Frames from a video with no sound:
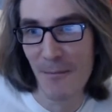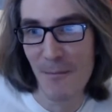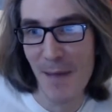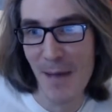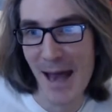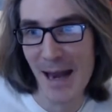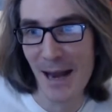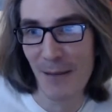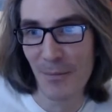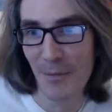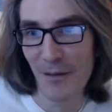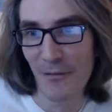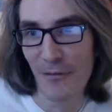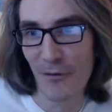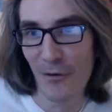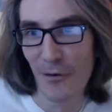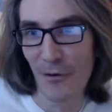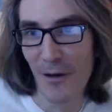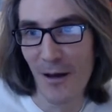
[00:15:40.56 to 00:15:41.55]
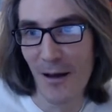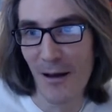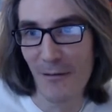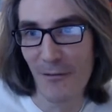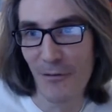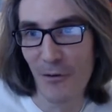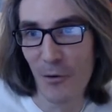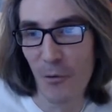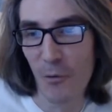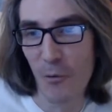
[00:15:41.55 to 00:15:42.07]
get mad at me
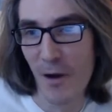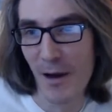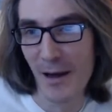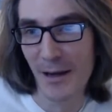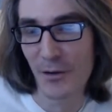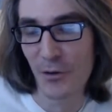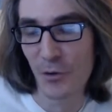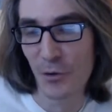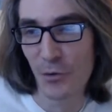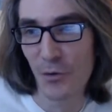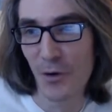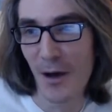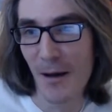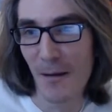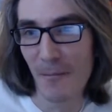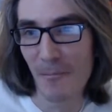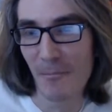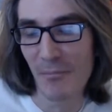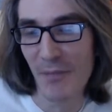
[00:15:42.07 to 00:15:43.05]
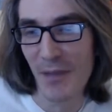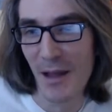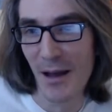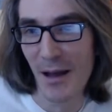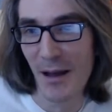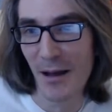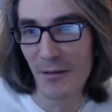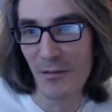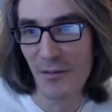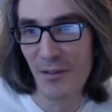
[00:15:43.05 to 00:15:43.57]
for wanting to
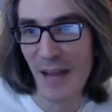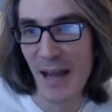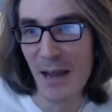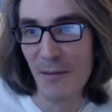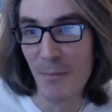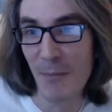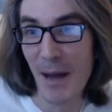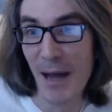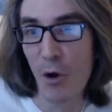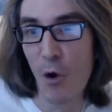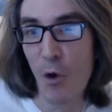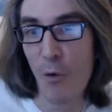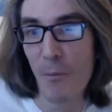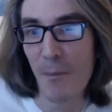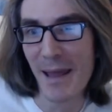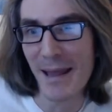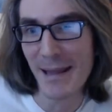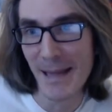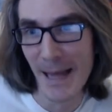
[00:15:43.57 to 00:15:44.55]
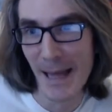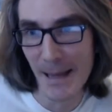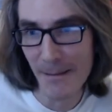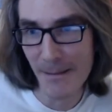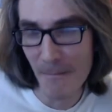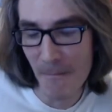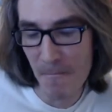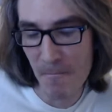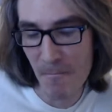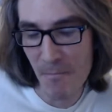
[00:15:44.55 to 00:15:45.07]
state my
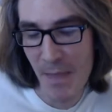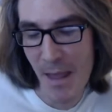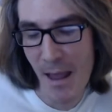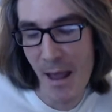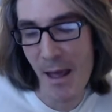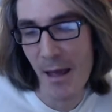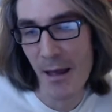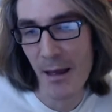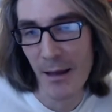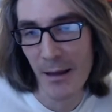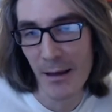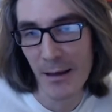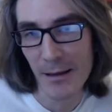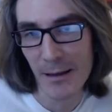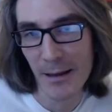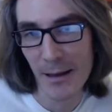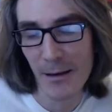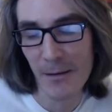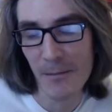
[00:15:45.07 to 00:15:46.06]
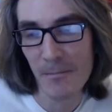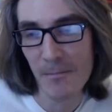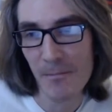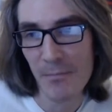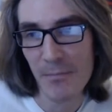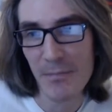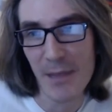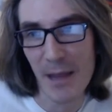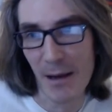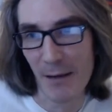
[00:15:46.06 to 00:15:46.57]
opinion.
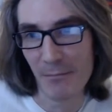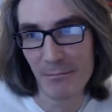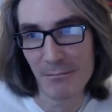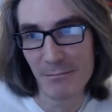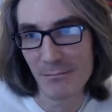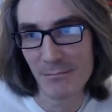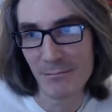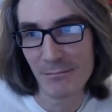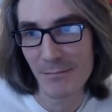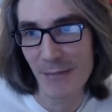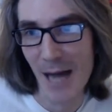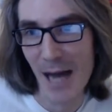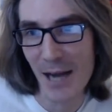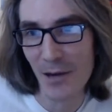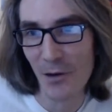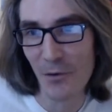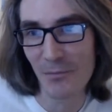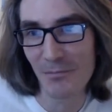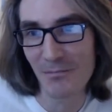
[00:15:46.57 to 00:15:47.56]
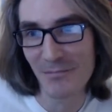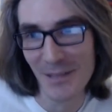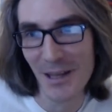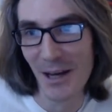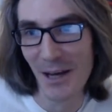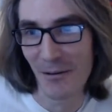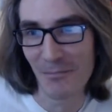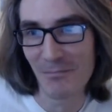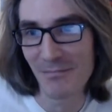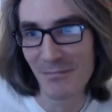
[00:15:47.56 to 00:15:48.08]
No, I don't.
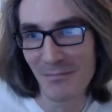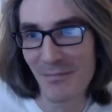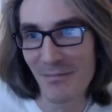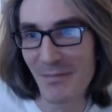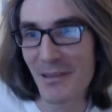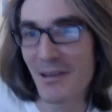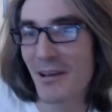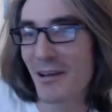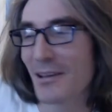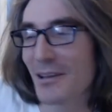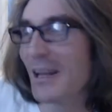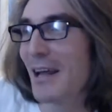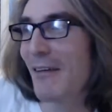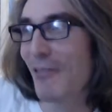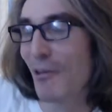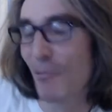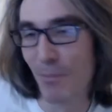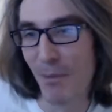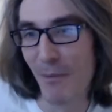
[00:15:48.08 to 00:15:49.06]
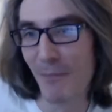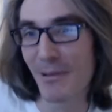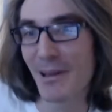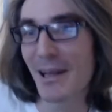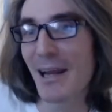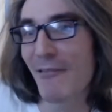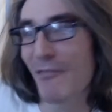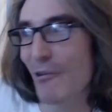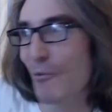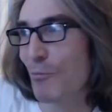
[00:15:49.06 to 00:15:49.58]
No, leave
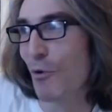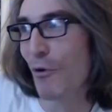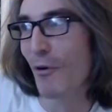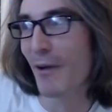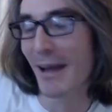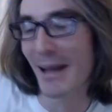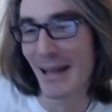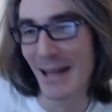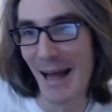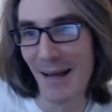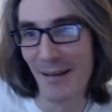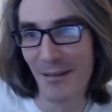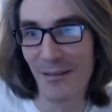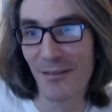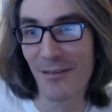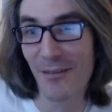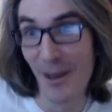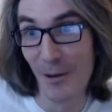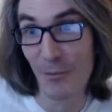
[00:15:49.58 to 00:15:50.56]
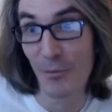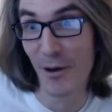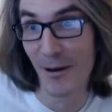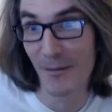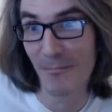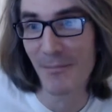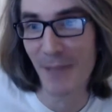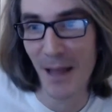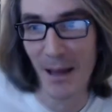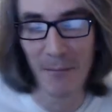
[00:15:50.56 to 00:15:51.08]
the broken glass in
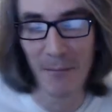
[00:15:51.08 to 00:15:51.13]
Sudbury.